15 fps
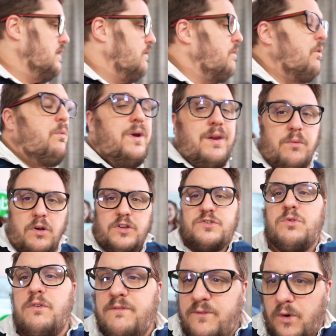Well, we want
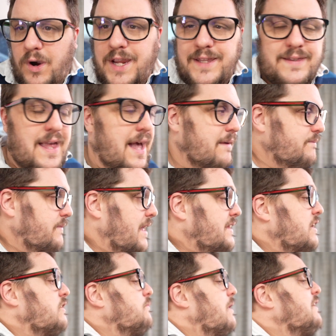to avoid that. And
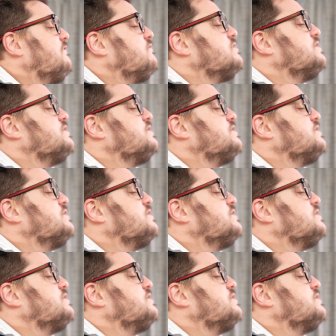the only way for